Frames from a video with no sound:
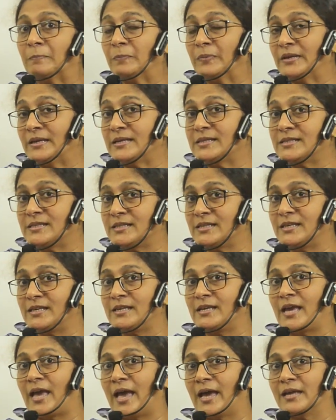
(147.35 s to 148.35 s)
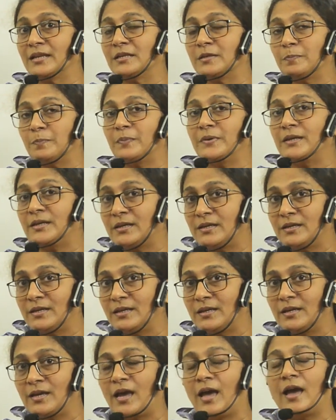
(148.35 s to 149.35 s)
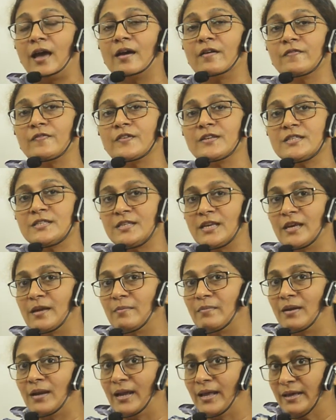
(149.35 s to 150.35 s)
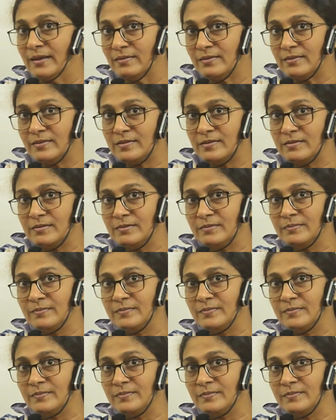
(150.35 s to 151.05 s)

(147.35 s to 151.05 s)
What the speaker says: PC and PD have the same length.